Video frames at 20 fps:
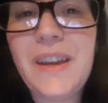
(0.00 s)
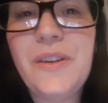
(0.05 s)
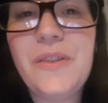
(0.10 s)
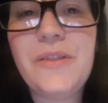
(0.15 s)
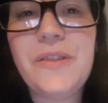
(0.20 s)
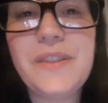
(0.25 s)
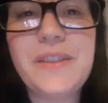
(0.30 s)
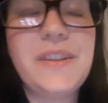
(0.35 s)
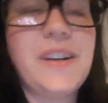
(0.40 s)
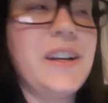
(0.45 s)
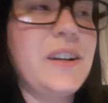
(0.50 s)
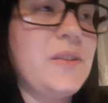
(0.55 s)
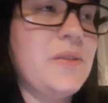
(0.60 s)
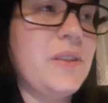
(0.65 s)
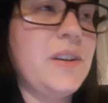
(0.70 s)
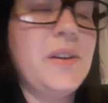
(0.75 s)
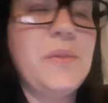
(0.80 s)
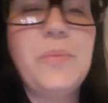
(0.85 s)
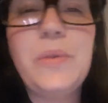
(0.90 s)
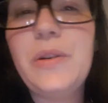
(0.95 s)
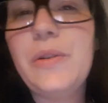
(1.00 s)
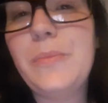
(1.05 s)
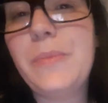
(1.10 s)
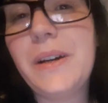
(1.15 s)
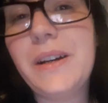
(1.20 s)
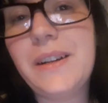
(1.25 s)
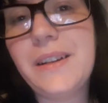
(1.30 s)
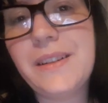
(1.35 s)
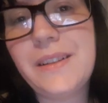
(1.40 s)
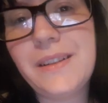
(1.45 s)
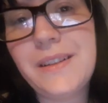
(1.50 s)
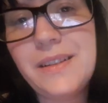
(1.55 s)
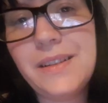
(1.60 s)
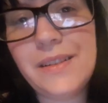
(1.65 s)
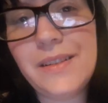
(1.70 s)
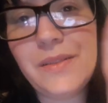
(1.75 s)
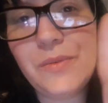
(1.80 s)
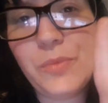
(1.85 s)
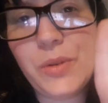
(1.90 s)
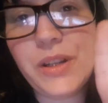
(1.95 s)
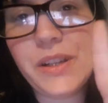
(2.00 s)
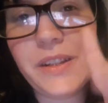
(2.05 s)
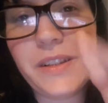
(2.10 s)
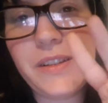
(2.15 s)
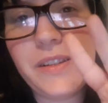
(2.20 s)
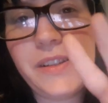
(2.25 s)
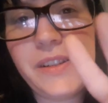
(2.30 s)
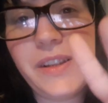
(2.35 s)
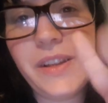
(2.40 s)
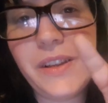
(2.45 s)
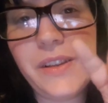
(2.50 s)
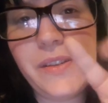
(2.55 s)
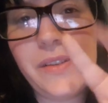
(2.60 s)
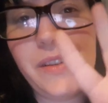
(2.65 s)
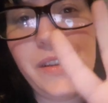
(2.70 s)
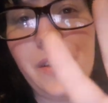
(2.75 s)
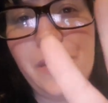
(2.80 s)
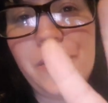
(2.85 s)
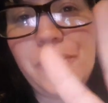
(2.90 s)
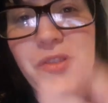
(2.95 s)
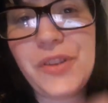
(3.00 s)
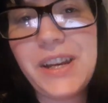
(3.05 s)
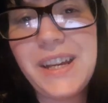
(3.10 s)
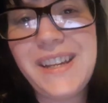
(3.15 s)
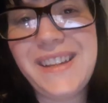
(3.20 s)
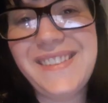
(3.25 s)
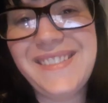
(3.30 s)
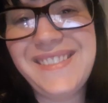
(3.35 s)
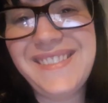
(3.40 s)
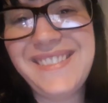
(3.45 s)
or as I call her, Wilma one, two, three.